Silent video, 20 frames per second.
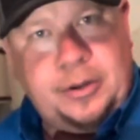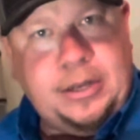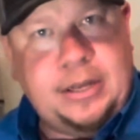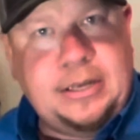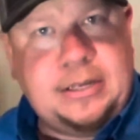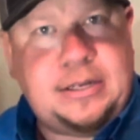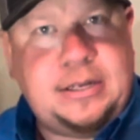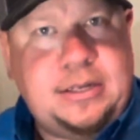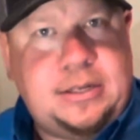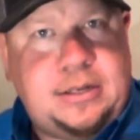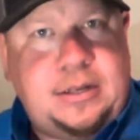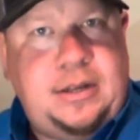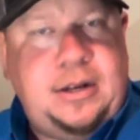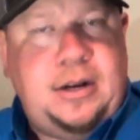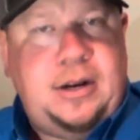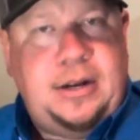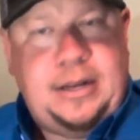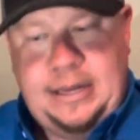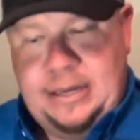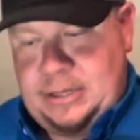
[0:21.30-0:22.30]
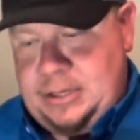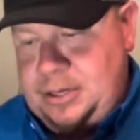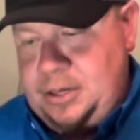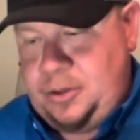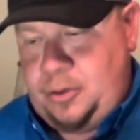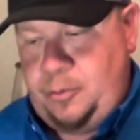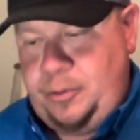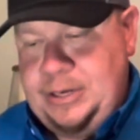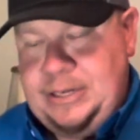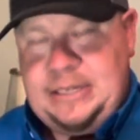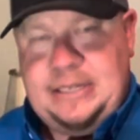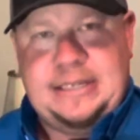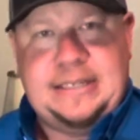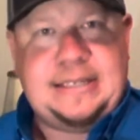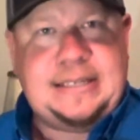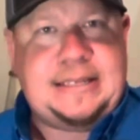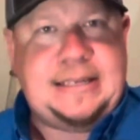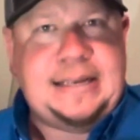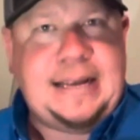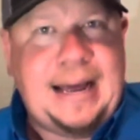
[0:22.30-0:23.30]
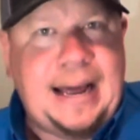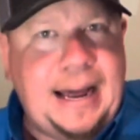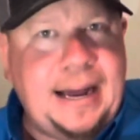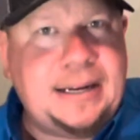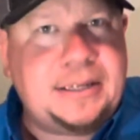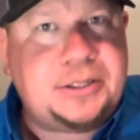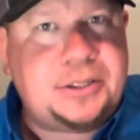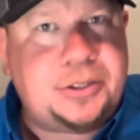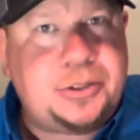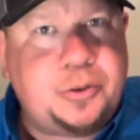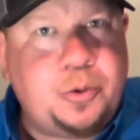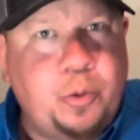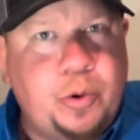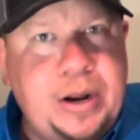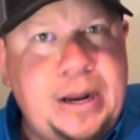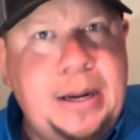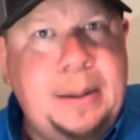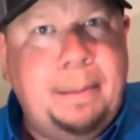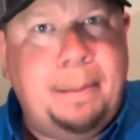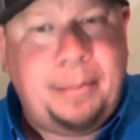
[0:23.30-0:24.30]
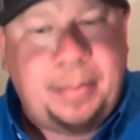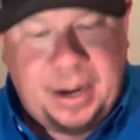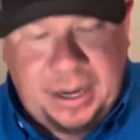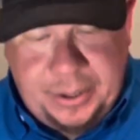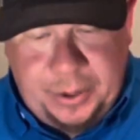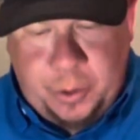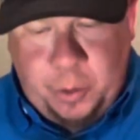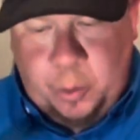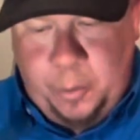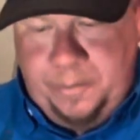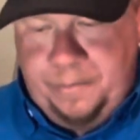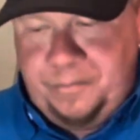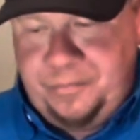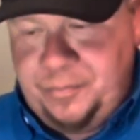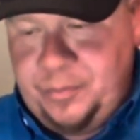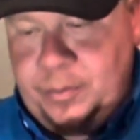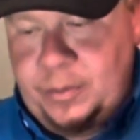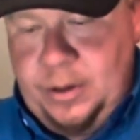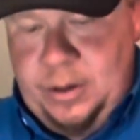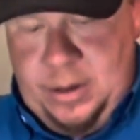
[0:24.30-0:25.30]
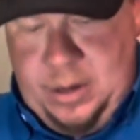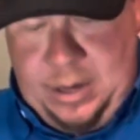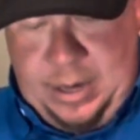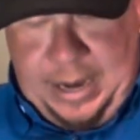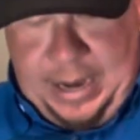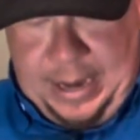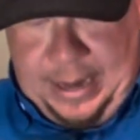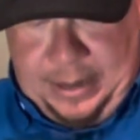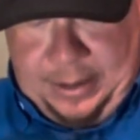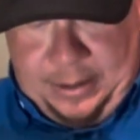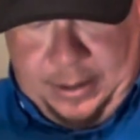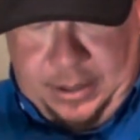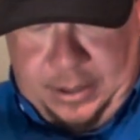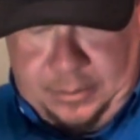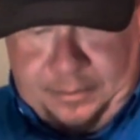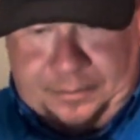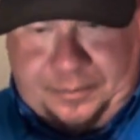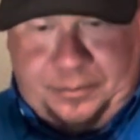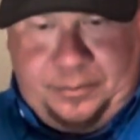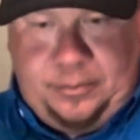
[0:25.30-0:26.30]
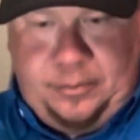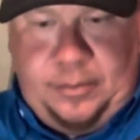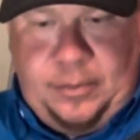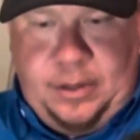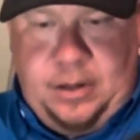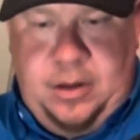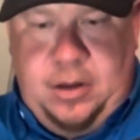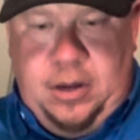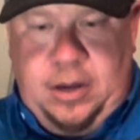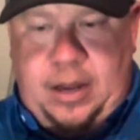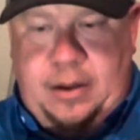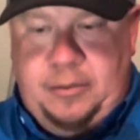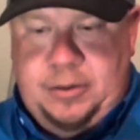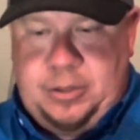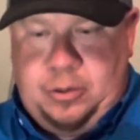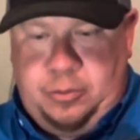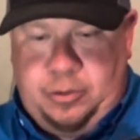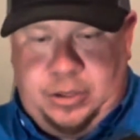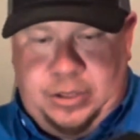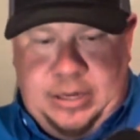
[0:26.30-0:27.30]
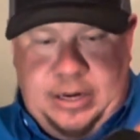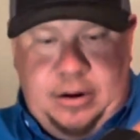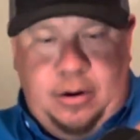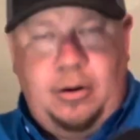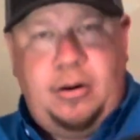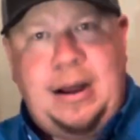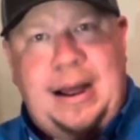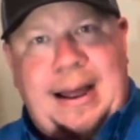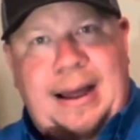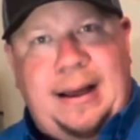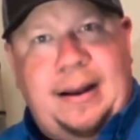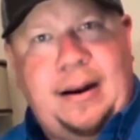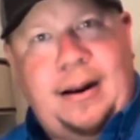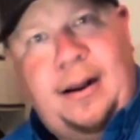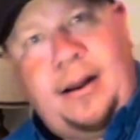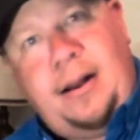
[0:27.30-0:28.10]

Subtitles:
this is the Insta360 X3 Bundle, and it was on sale at